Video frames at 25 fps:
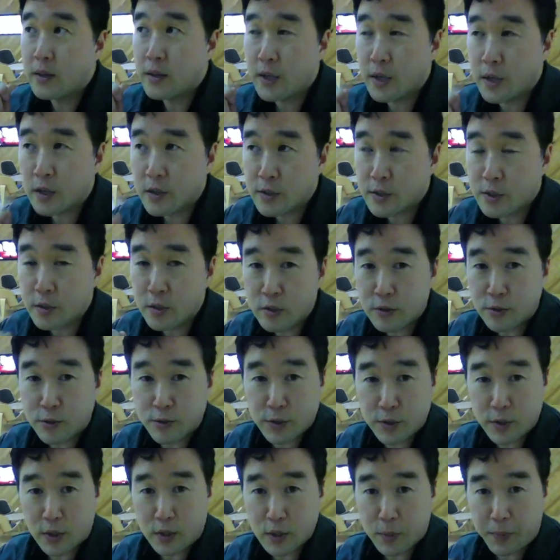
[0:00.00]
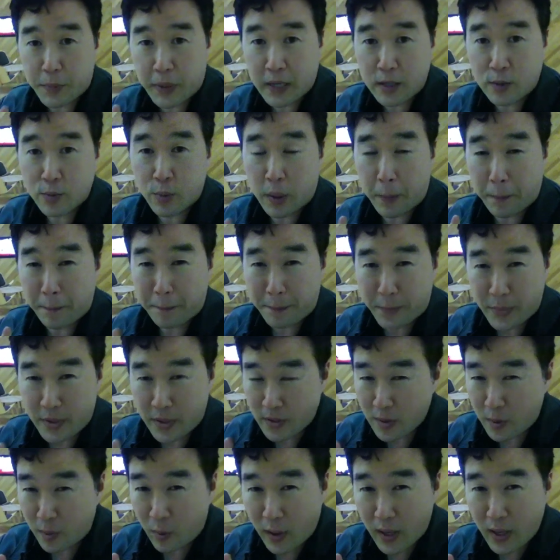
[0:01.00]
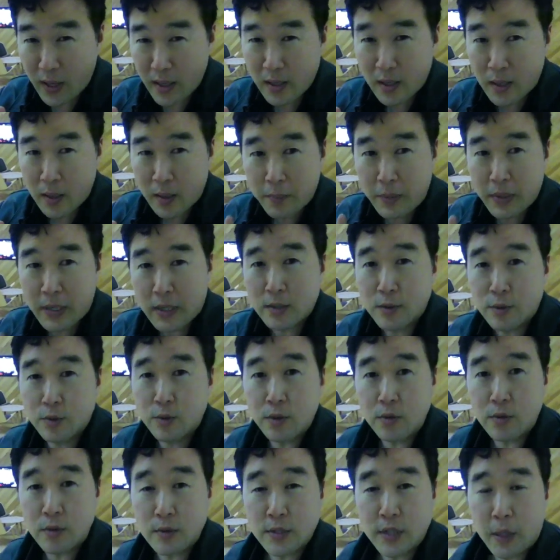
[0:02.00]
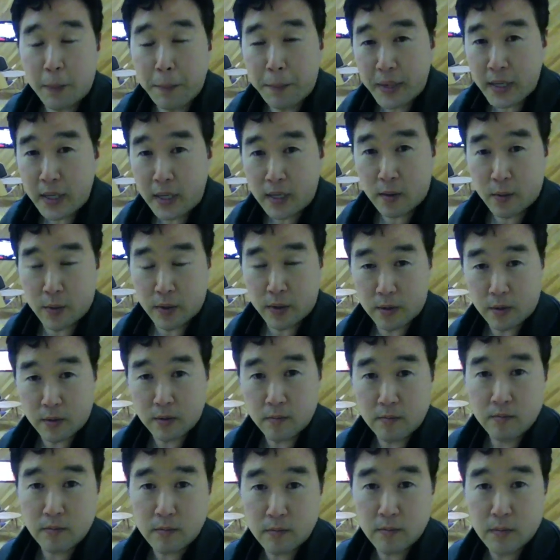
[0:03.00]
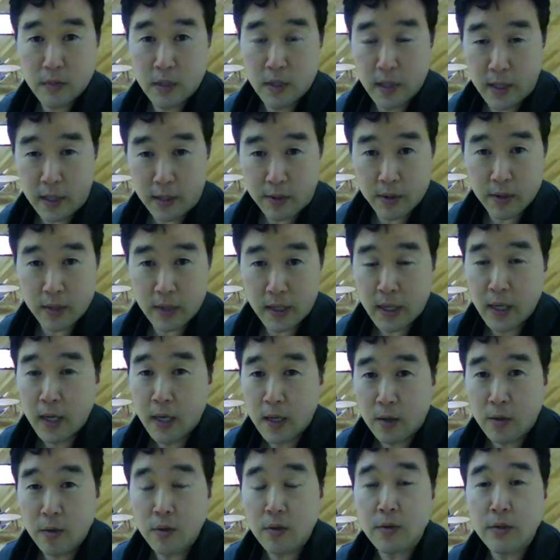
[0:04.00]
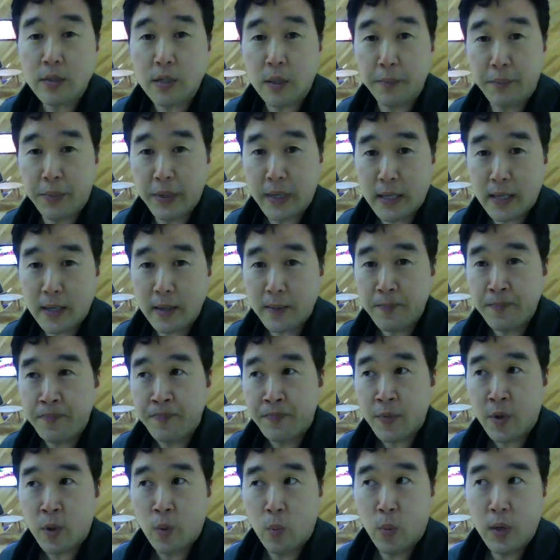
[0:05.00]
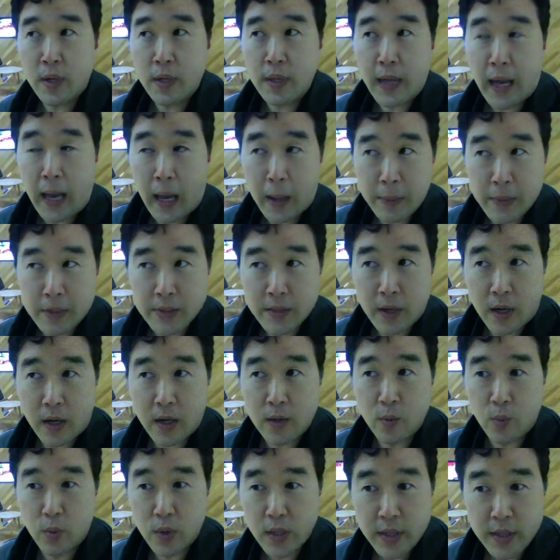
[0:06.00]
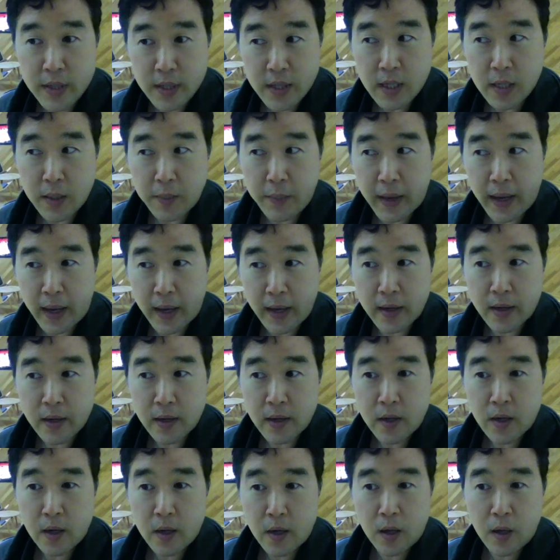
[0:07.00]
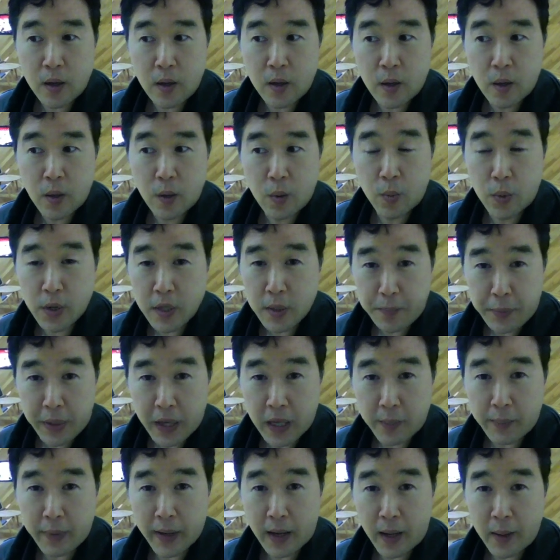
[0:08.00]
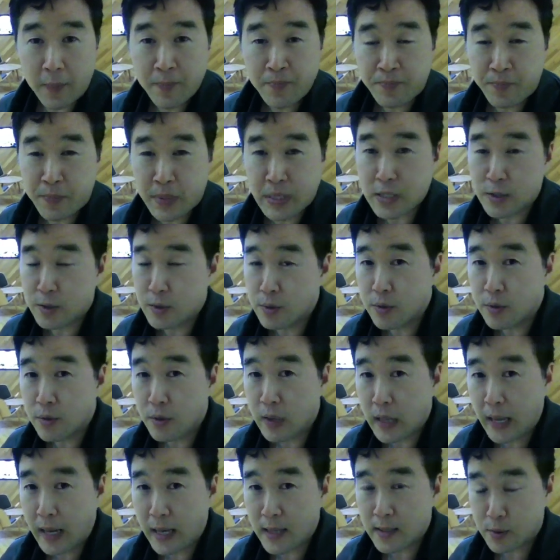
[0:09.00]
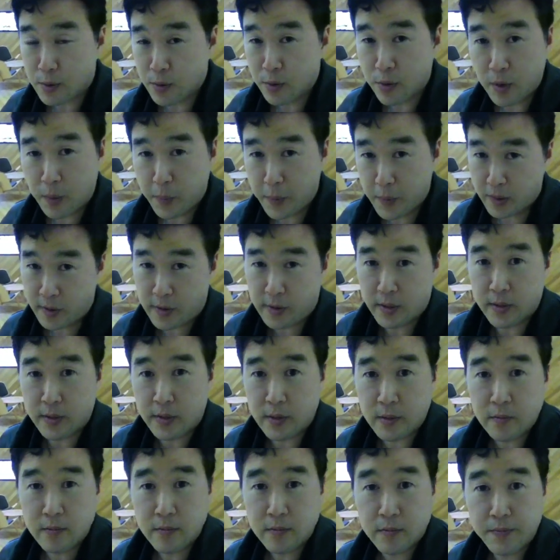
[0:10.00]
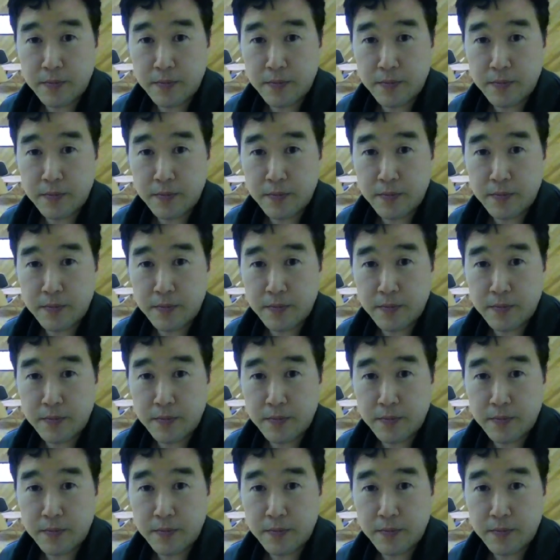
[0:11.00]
their search results page 1. You know why? Because Google's competing with you. Literally, Google's competing with Amazon, with eBay, with PayPal, because Google has Google Merchant.